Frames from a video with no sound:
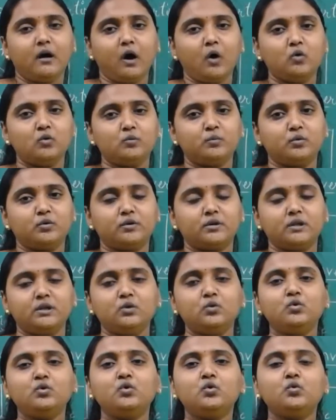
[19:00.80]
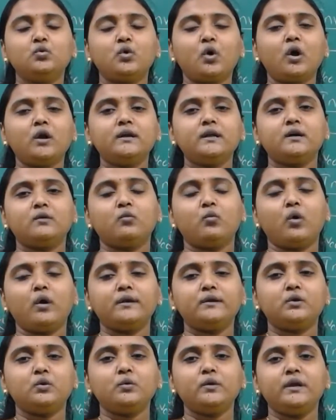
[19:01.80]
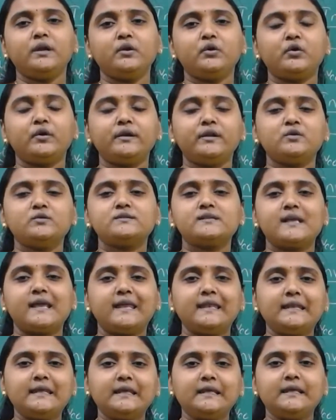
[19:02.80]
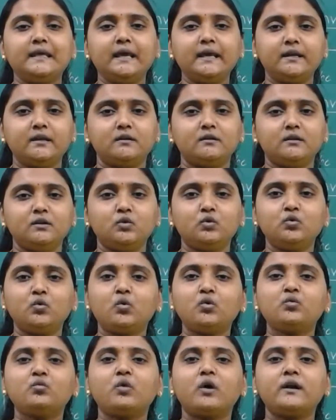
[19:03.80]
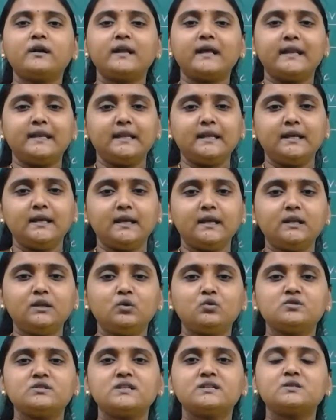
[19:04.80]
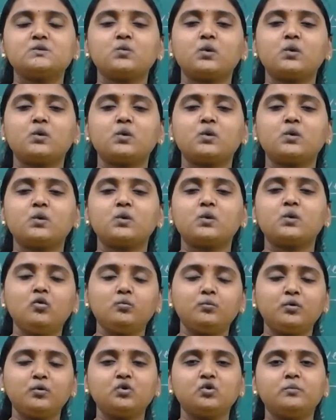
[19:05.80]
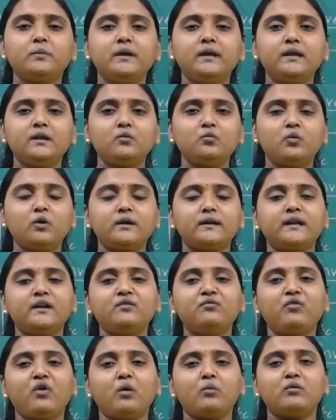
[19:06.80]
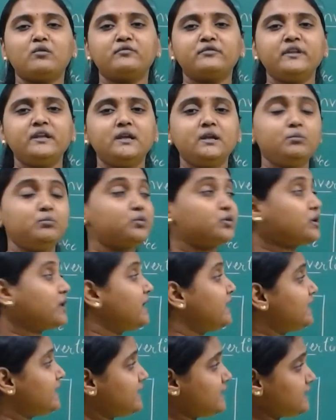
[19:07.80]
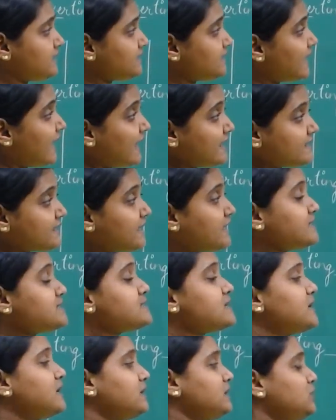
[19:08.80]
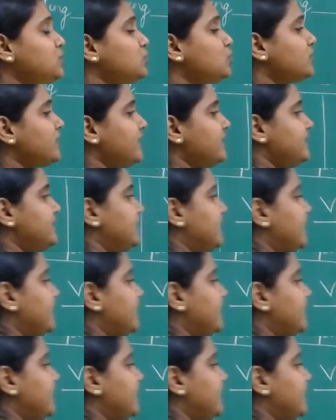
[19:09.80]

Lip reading: output, you do not want to introduce any gain. You don't want any gain, you just want the output to be inverted form of the input. In that case, you can